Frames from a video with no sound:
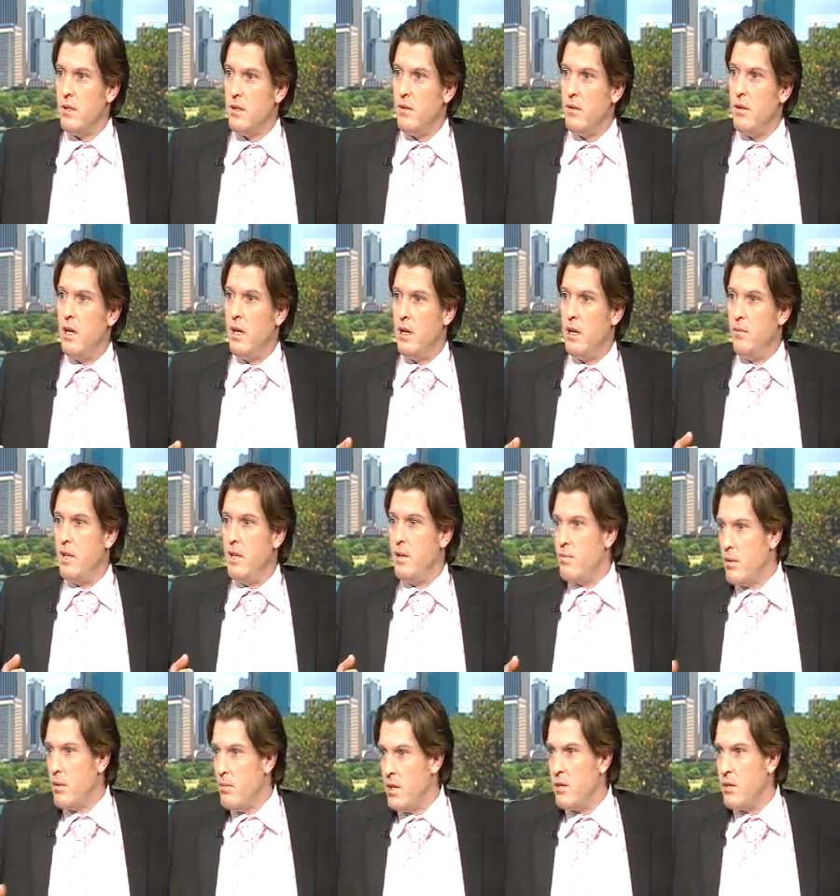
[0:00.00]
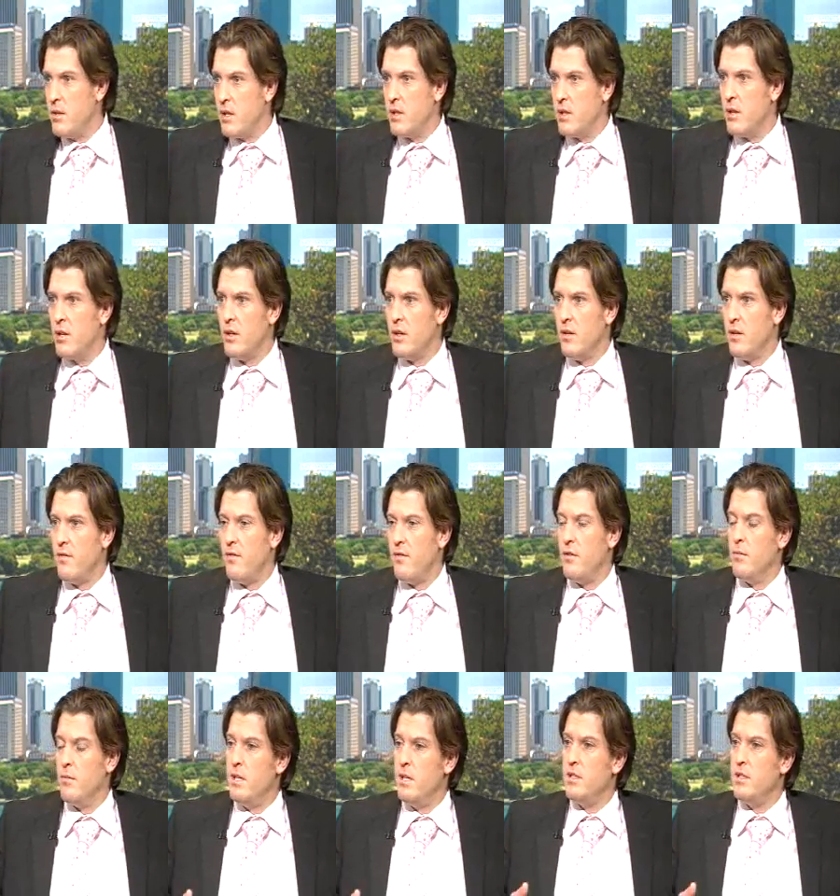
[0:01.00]
And he probably could have got it on the full,
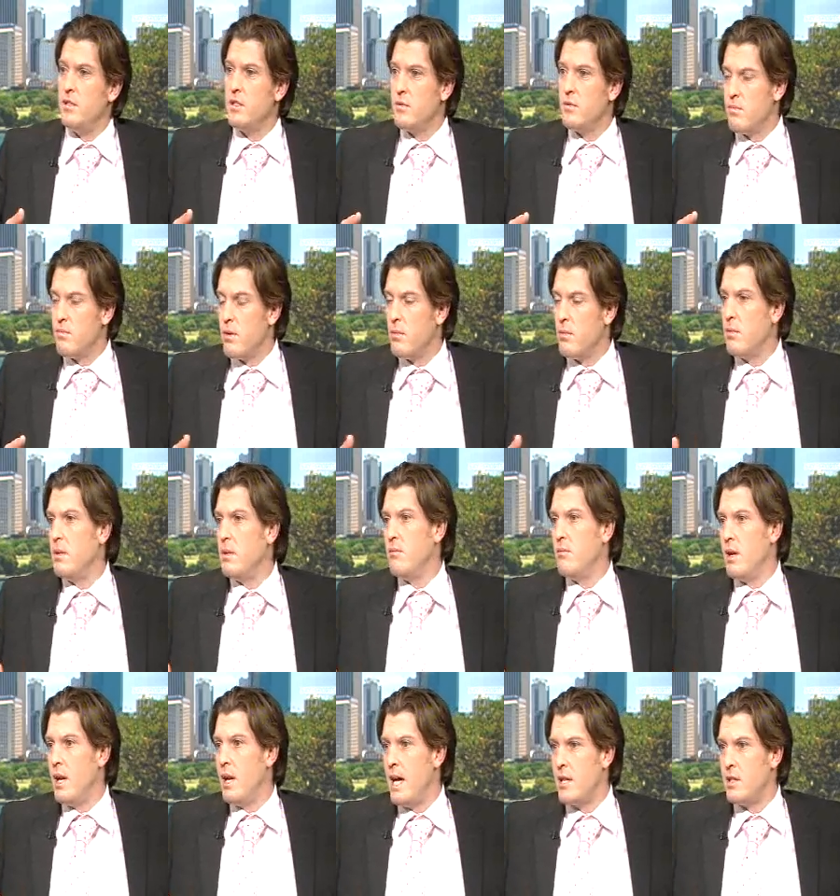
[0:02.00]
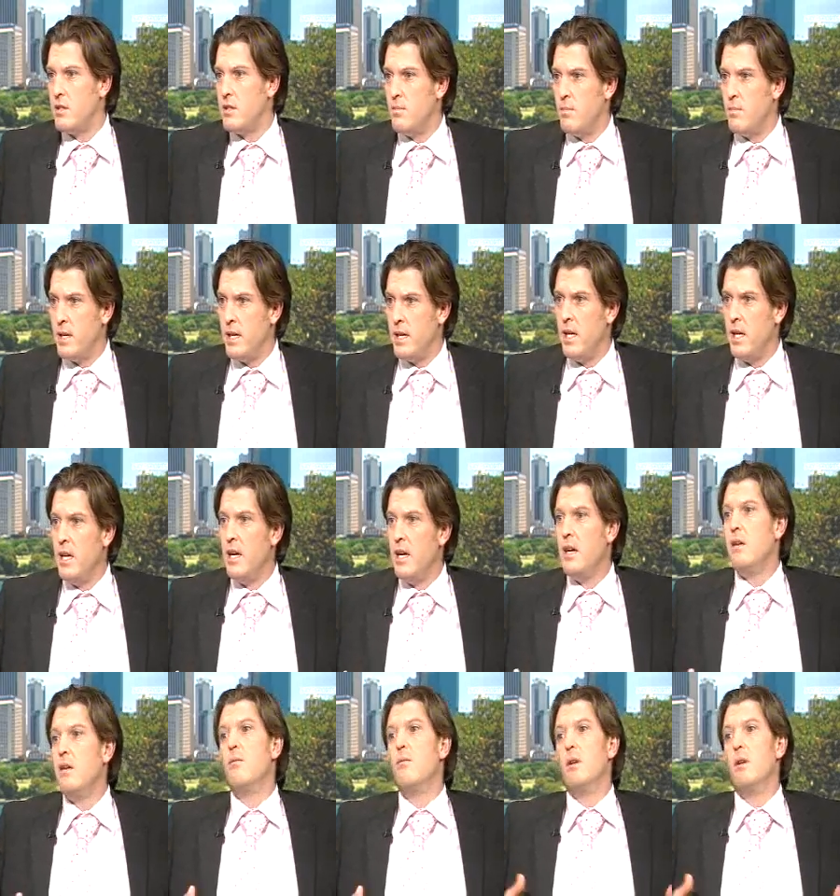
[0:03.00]
but he's just probably relaxed a bit.
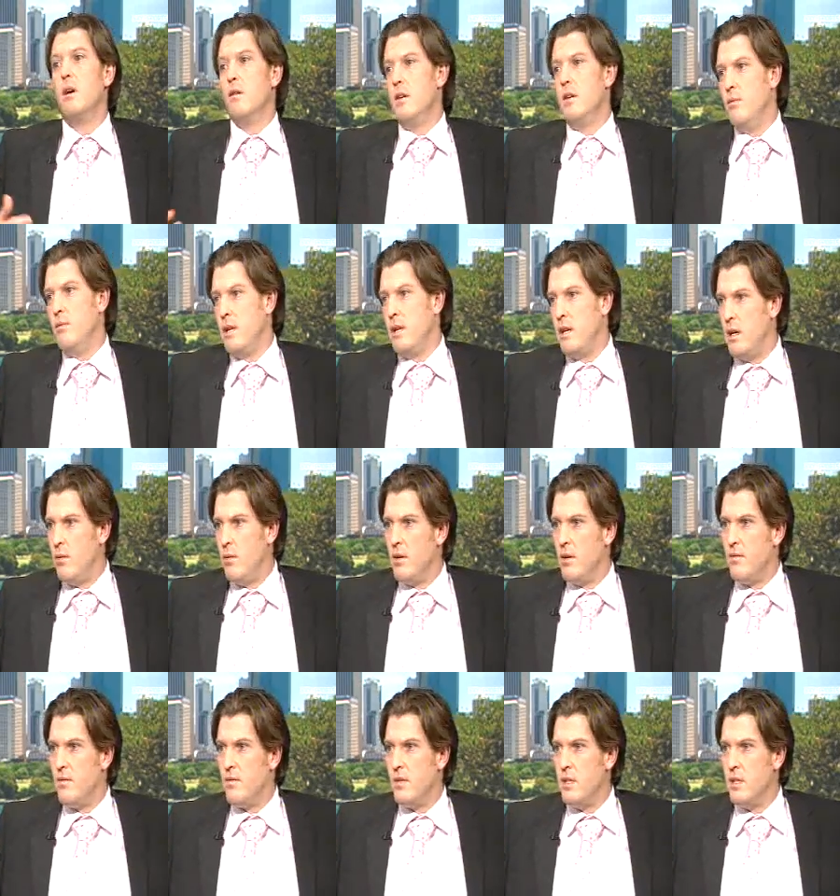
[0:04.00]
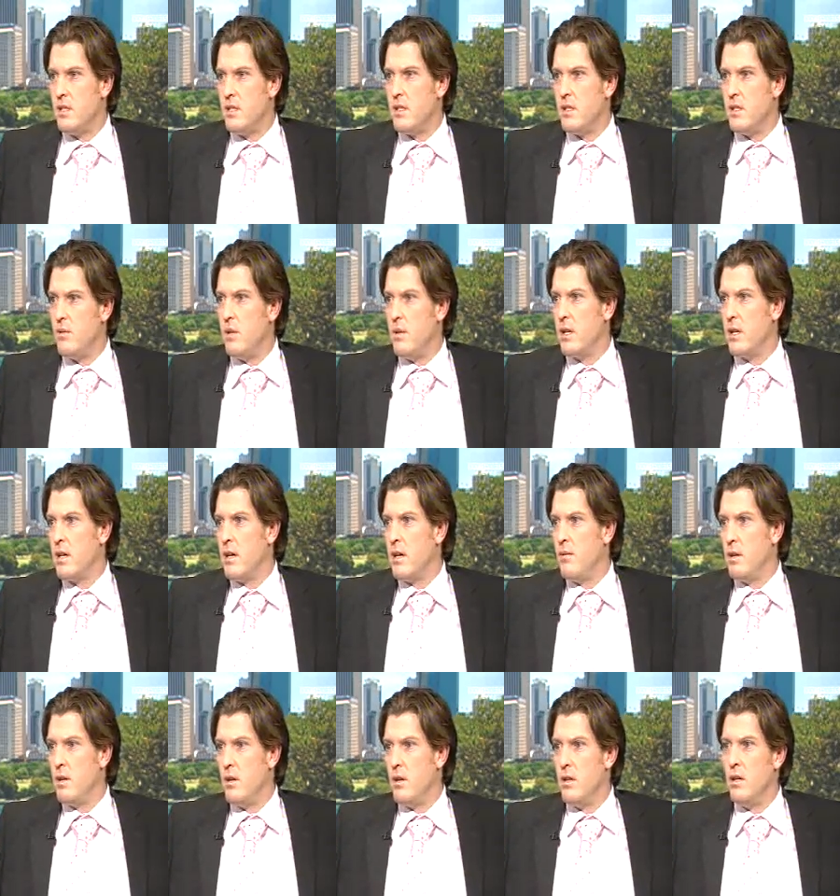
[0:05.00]
Well, here we go. We've got Virender Sehwag
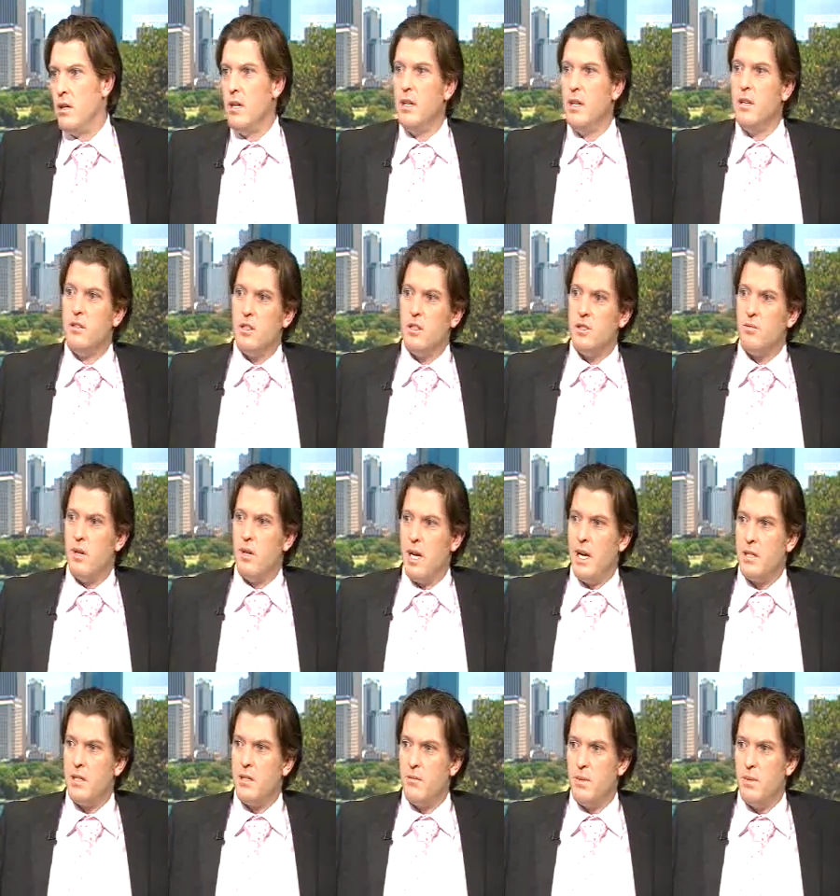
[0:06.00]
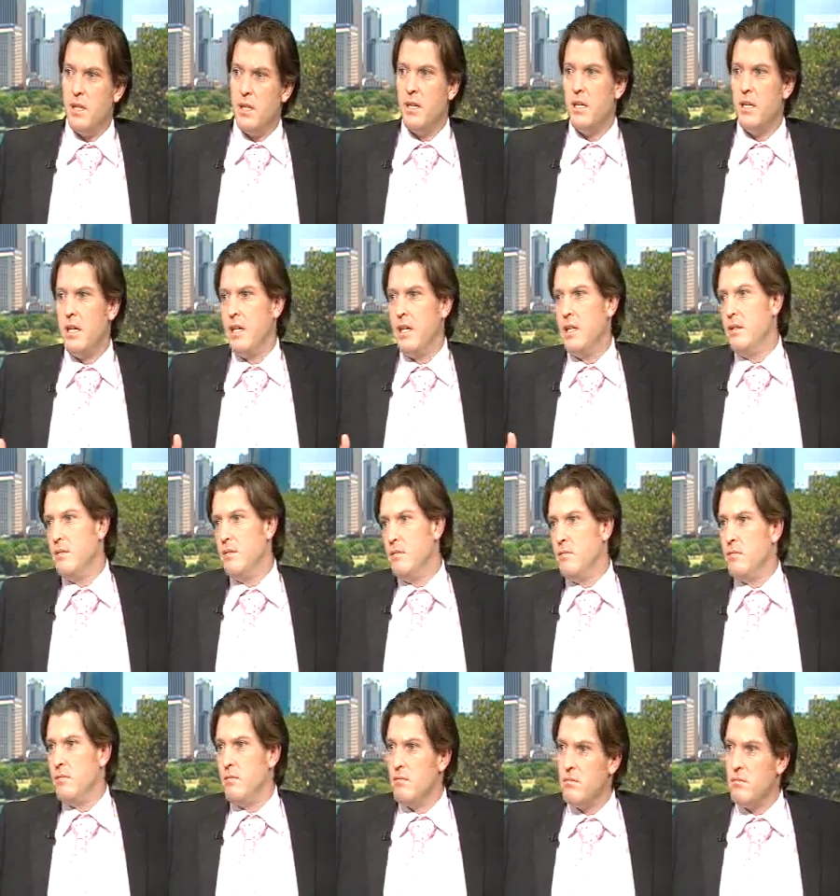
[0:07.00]
coming on. Just relax a bit, and
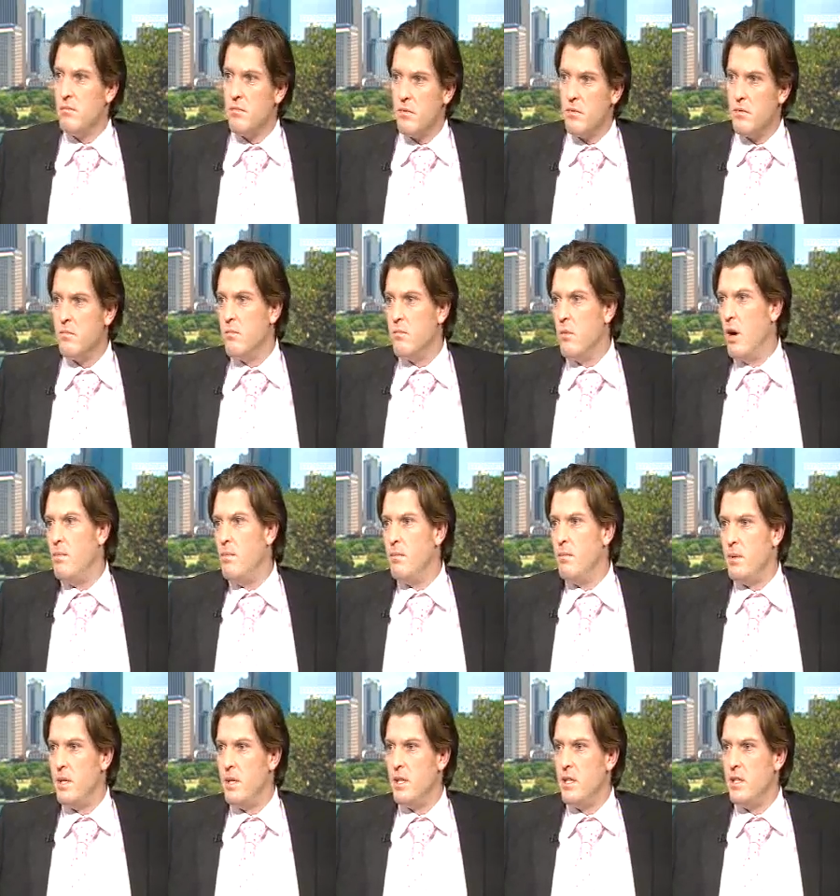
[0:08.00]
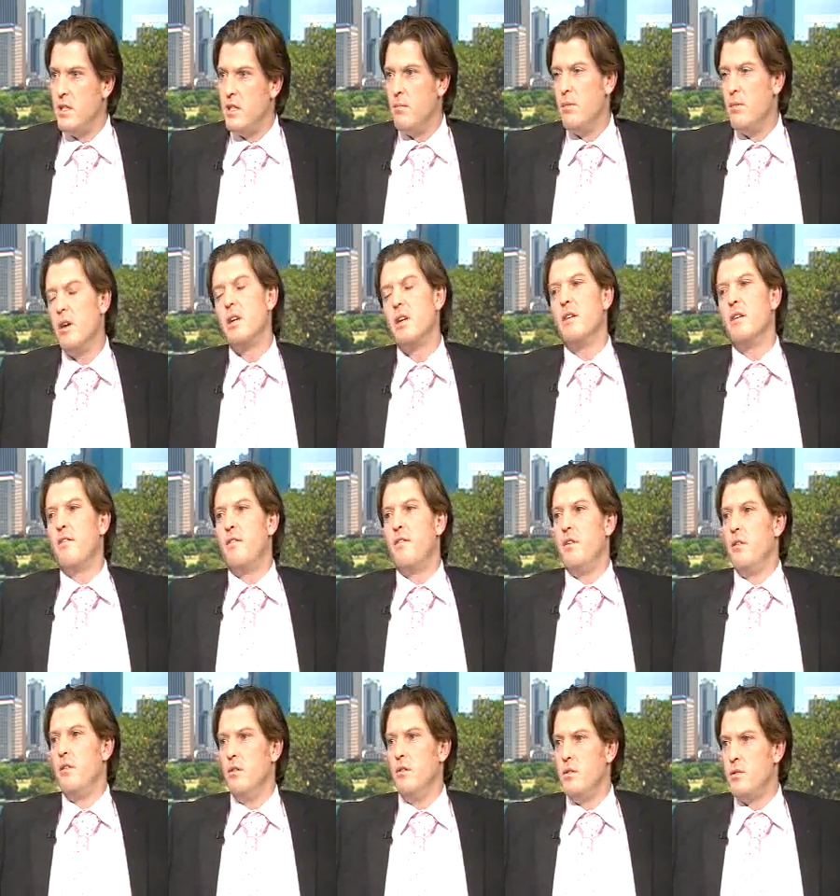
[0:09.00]
might be a bit easier. Might get a few
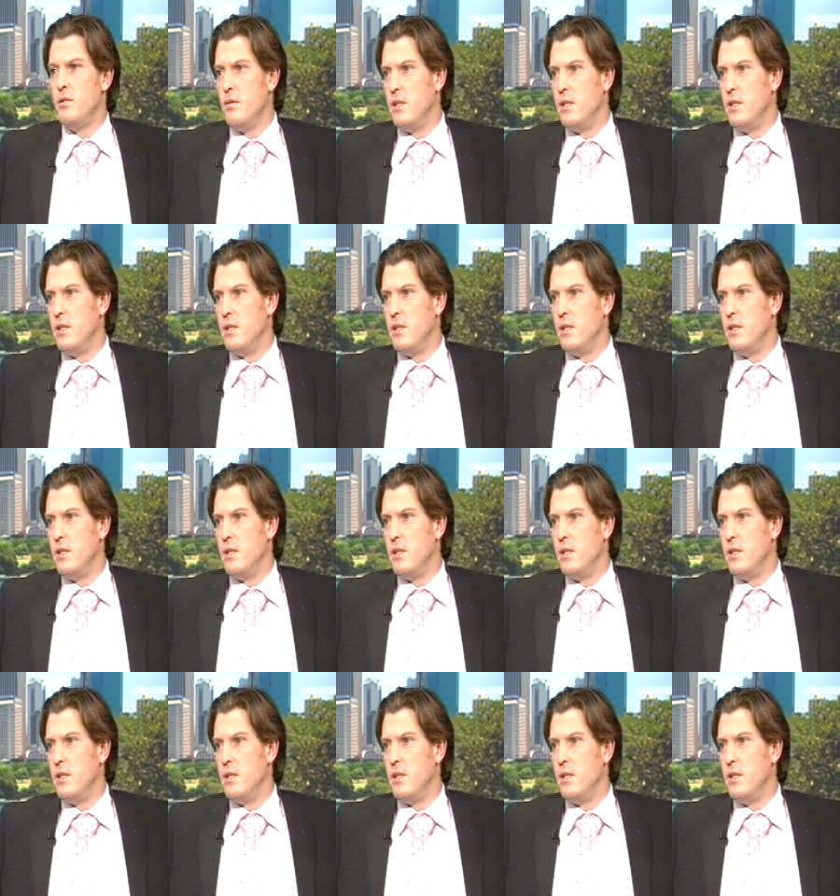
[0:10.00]
loose ones.